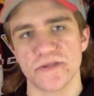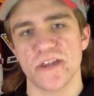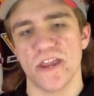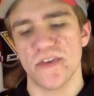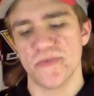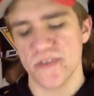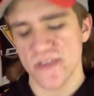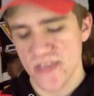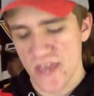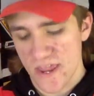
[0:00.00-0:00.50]
and I
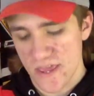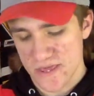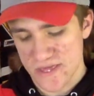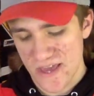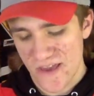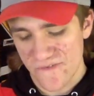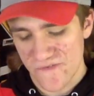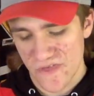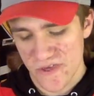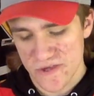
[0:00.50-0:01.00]
think that it's
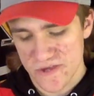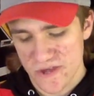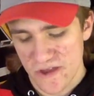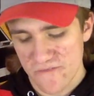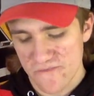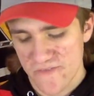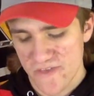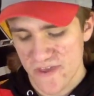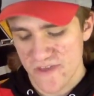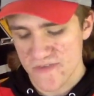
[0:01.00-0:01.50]
definitely
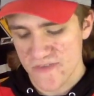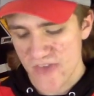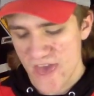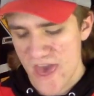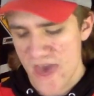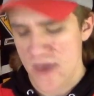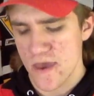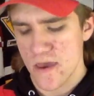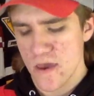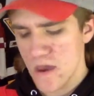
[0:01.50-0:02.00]
something
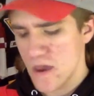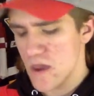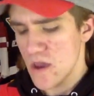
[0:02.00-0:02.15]
that